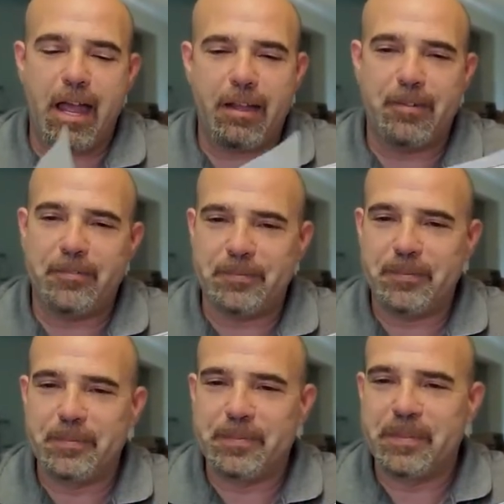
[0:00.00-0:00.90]

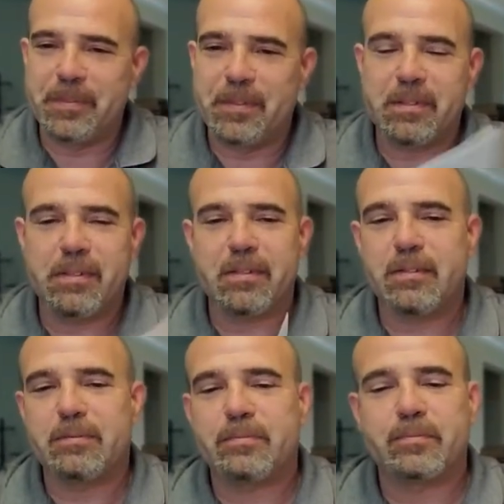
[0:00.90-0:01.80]

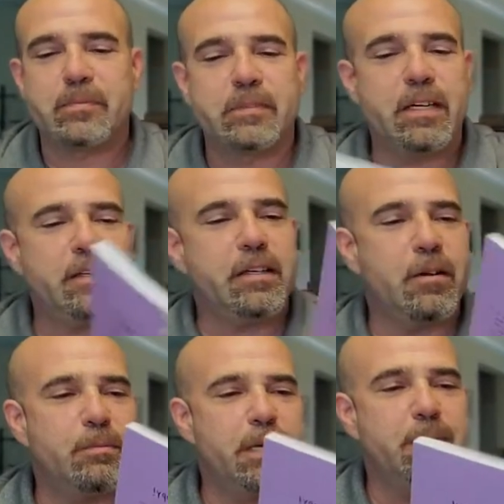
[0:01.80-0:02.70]

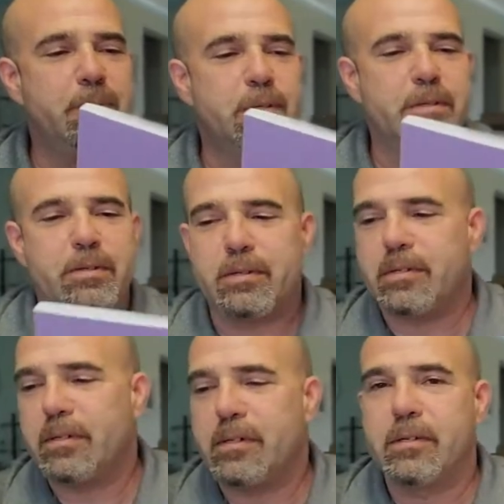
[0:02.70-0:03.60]

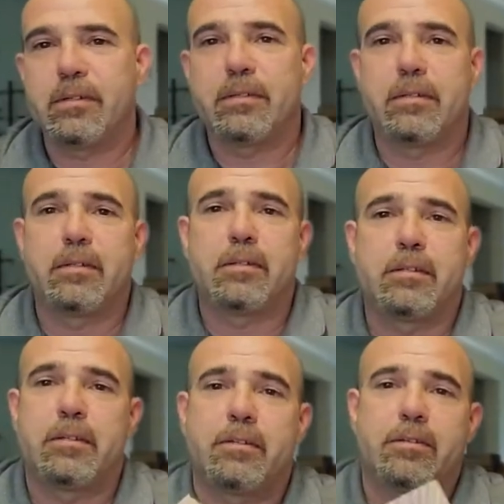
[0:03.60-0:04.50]

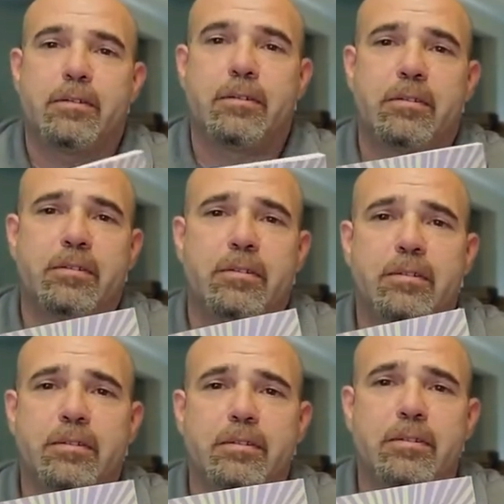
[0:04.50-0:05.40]

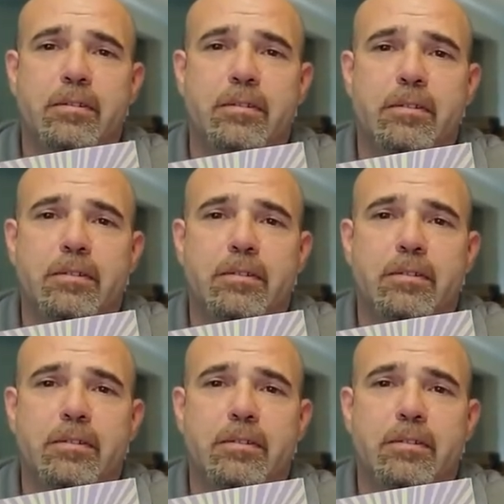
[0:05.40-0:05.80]
(silent)